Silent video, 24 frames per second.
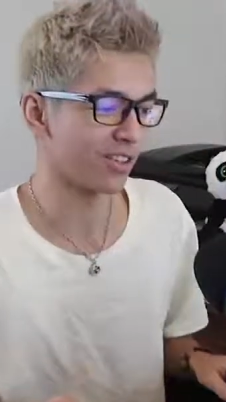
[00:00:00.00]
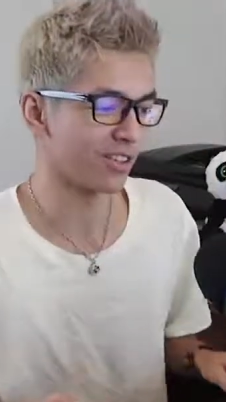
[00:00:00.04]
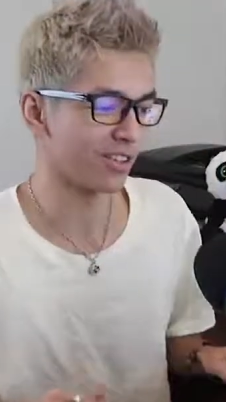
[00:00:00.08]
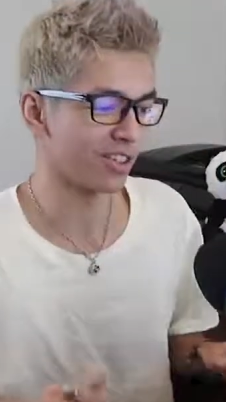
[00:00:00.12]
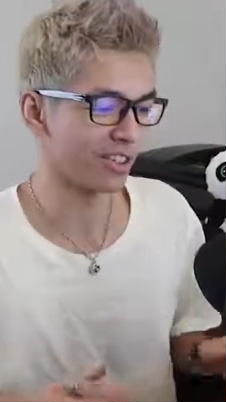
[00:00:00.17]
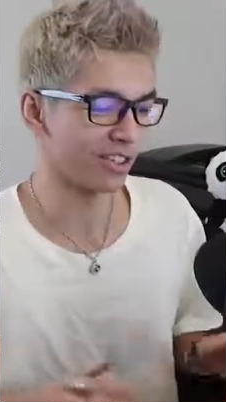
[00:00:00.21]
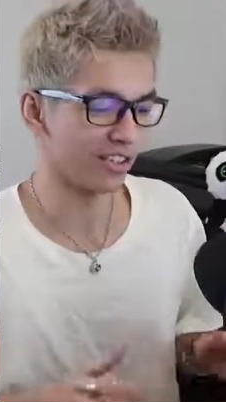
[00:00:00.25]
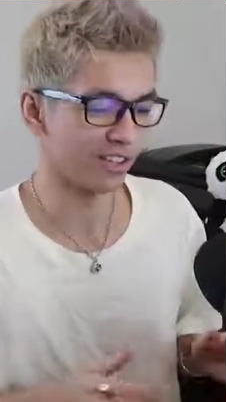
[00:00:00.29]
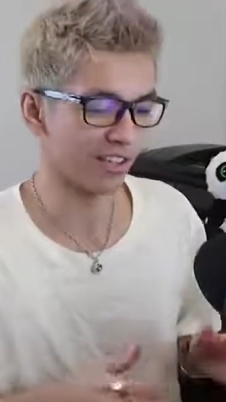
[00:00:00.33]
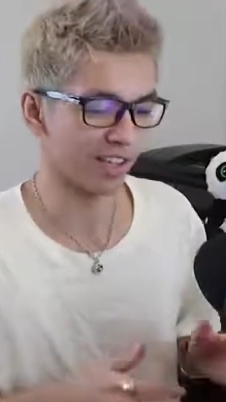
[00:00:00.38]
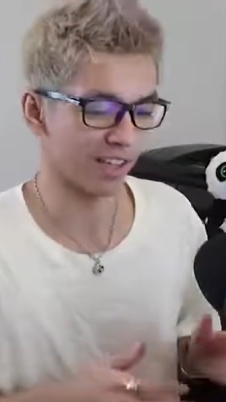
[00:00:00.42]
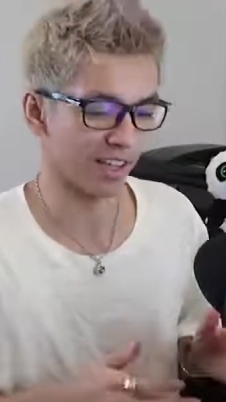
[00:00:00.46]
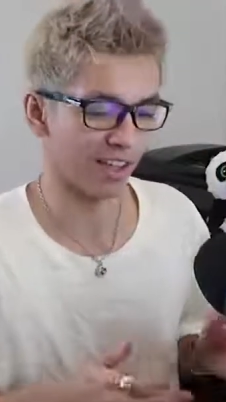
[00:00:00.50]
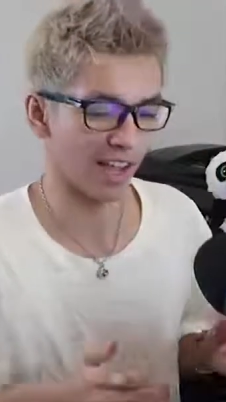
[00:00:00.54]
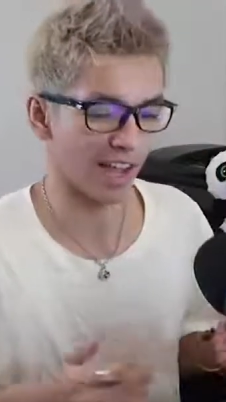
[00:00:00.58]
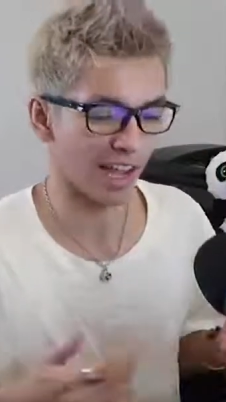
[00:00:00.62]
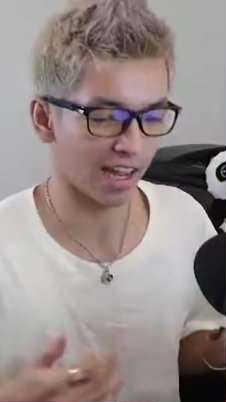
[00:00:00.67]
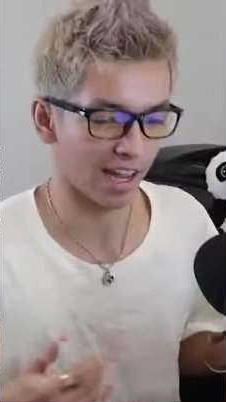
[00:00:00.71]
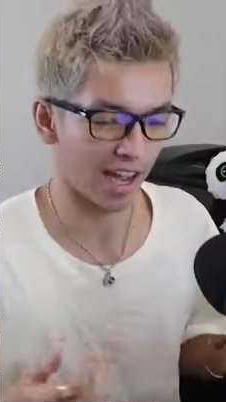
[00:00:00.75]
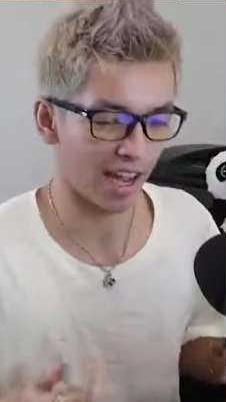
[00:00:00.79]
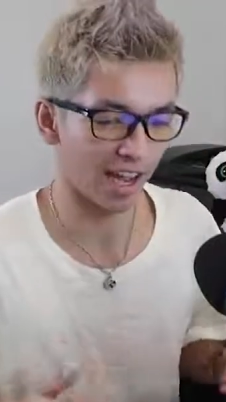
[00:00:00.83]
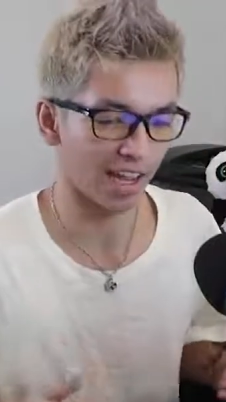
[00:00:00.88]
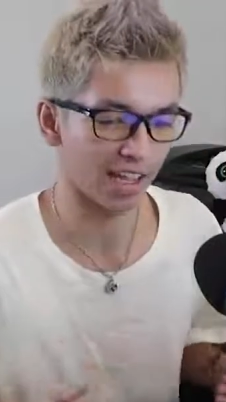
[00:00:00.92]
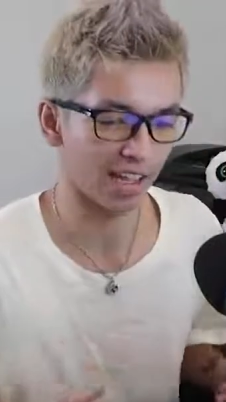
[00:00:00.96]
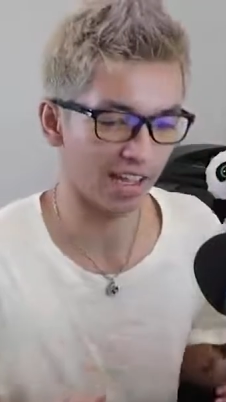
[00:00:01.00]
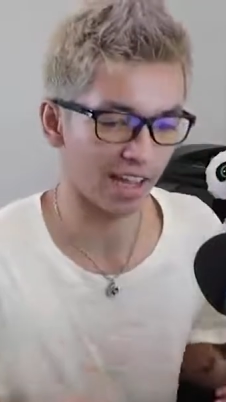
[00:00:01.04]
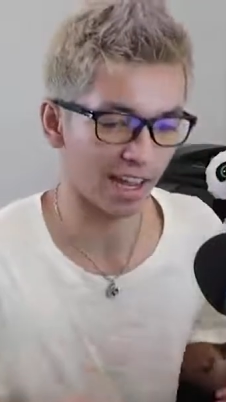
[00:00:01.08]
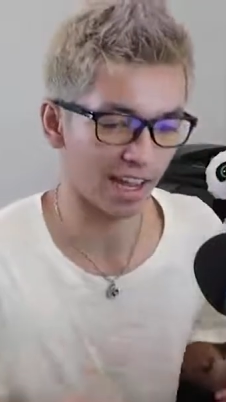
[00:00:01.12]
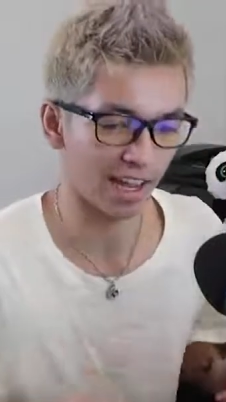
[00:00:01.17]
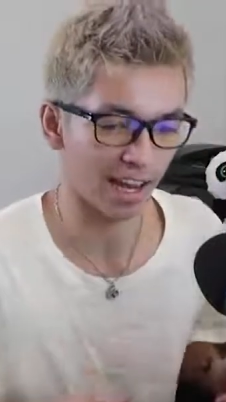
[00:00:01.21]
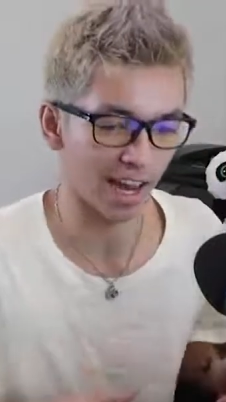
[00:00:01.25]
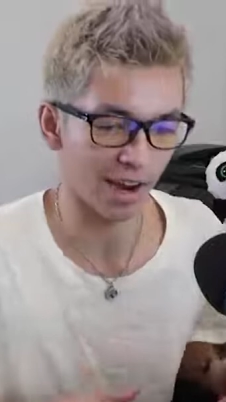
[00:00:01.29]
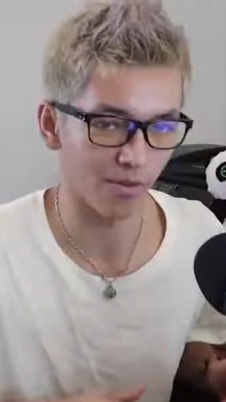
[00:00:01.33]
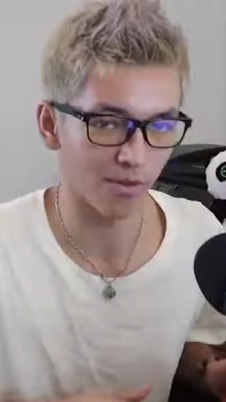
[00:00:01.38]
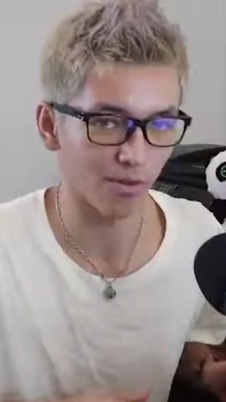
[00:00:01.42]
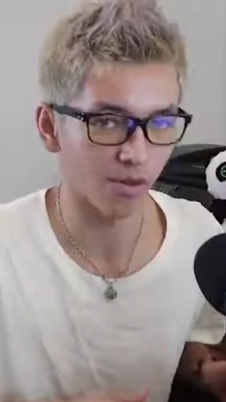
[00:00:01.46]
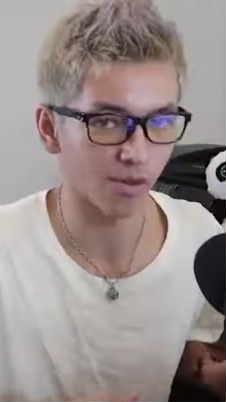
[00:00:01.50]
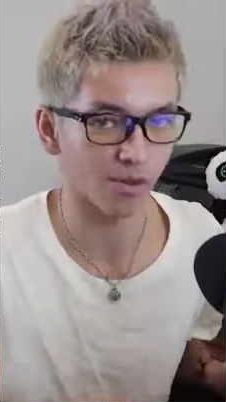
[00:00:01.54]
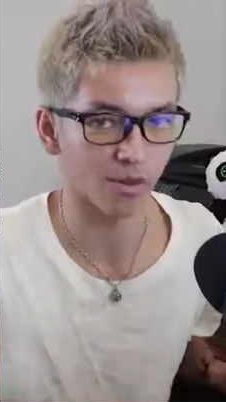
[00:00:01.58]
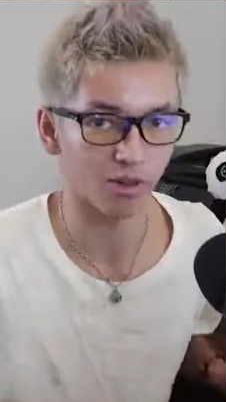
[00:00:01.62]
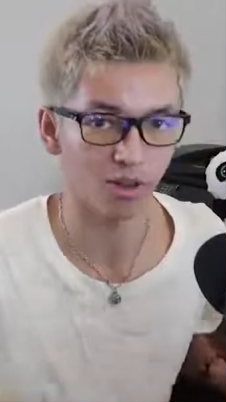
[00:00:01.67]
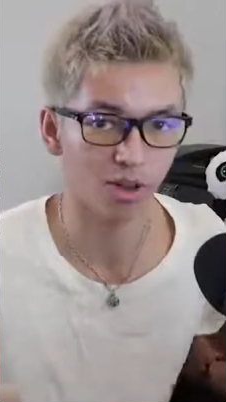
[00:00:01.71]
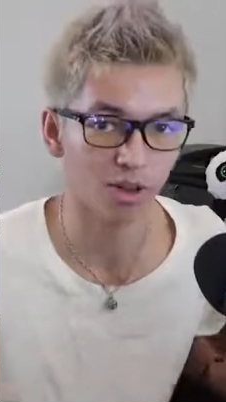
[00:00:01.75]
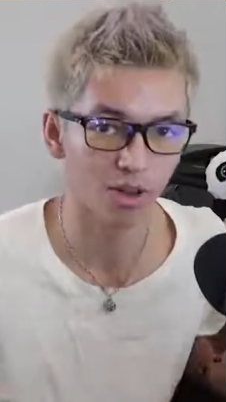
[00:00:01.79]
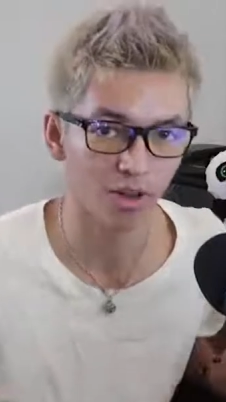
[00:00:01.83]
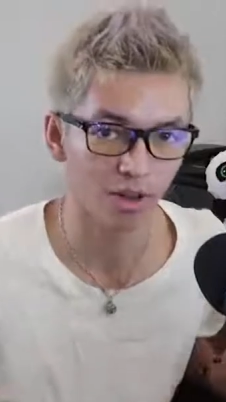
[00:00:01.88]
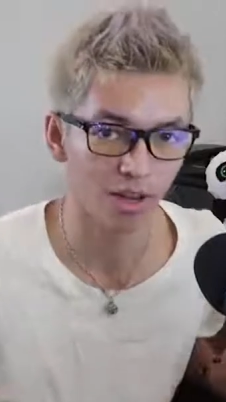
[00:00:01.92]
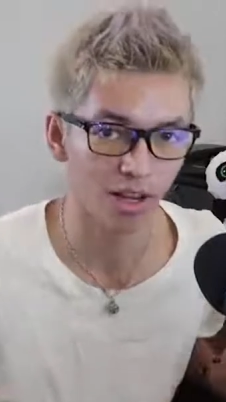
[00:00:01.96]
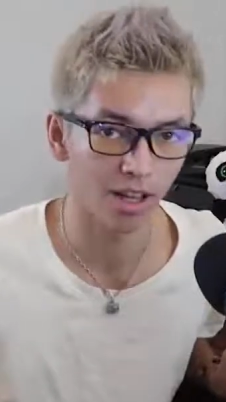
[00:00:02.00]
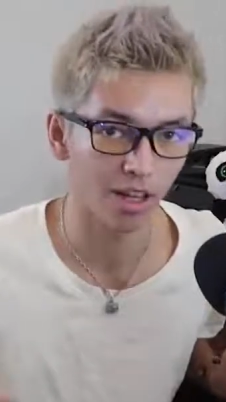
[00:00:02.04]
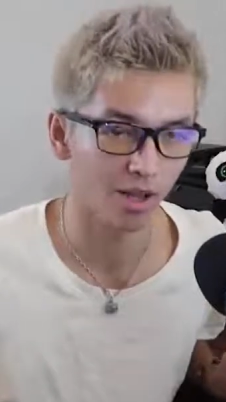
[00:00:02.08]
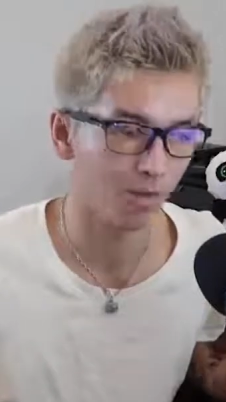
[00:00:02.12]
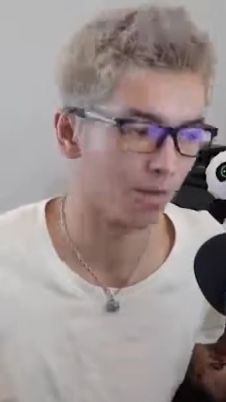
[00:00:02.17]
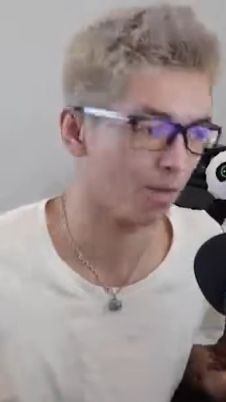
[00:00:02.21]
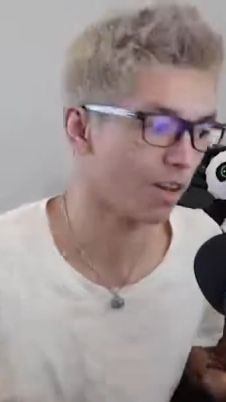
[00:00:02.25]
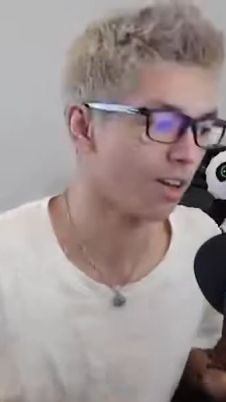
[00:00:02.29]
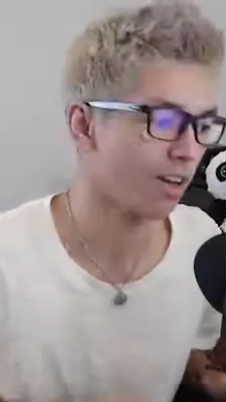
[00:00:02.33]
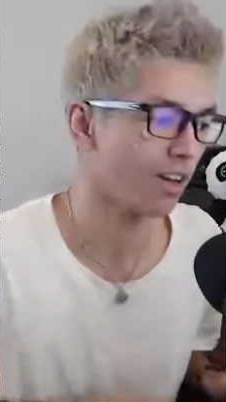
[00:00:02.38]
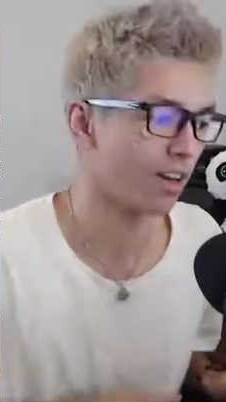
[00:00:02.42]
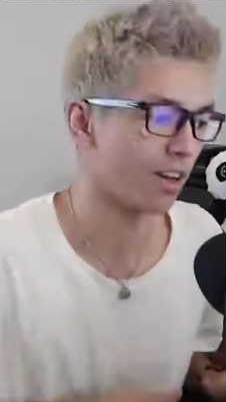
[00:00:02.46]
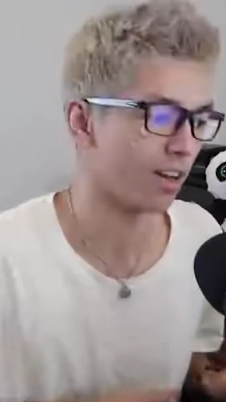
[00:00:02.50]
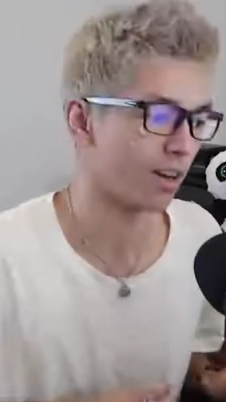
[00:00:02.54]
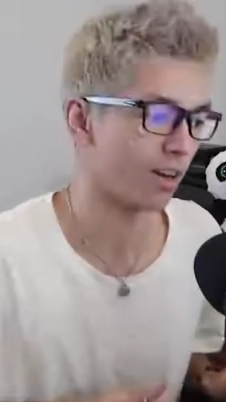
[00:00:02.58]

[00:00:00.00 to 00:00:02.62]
you can like add that after your logo name,